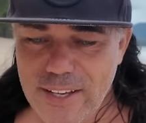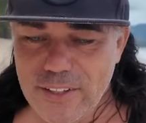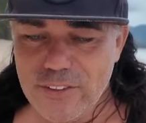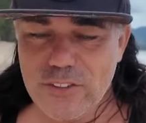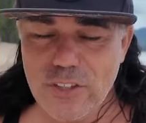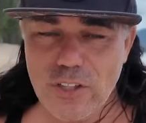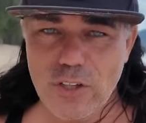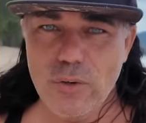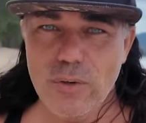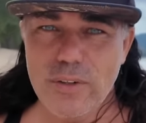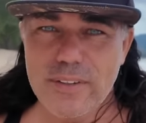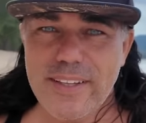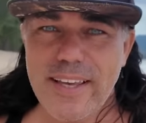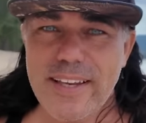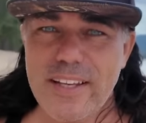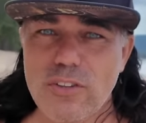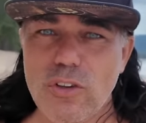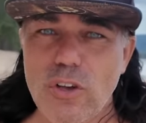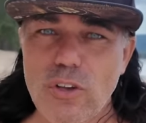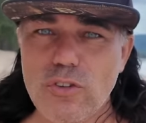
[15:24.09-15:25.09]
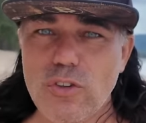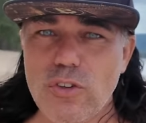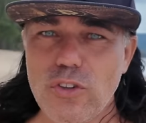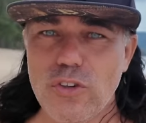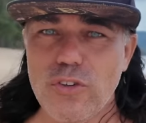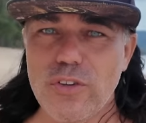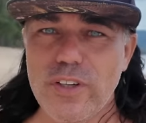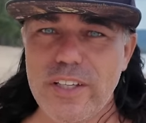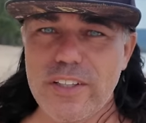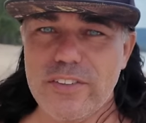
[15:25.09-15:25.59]
So that is also
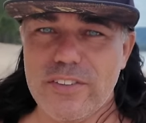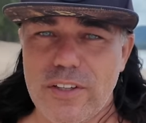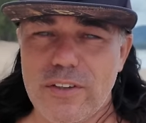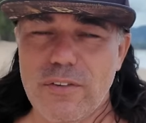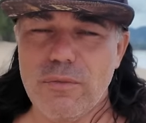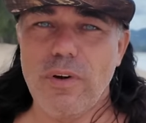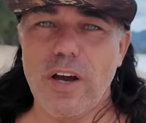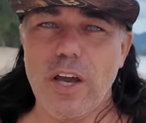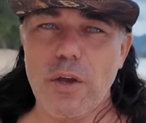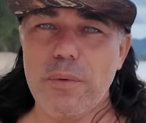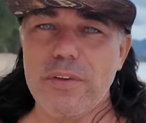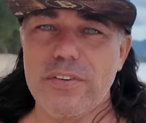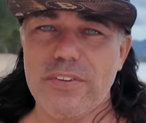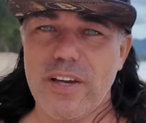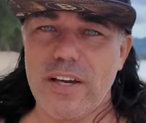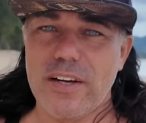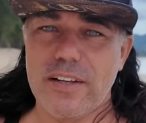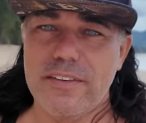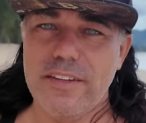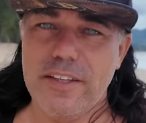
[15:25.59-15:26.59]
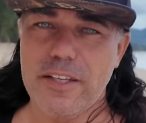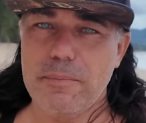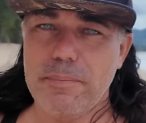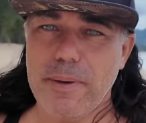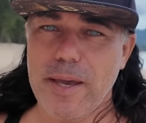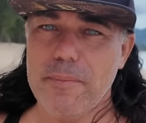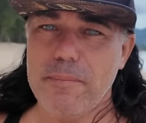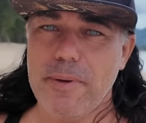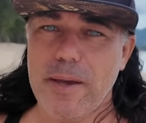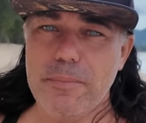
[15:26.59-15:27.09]
the reason why we started
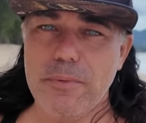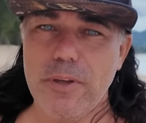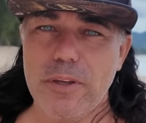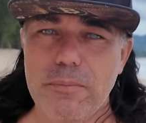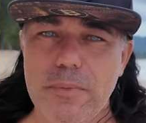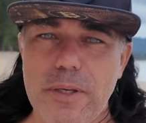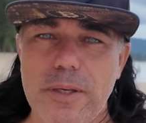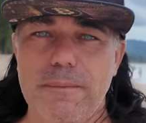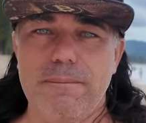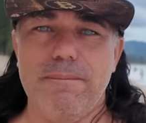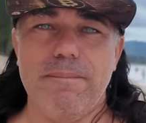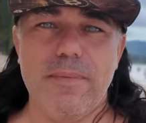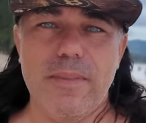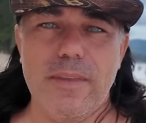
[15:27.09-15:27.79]
didibambam.me.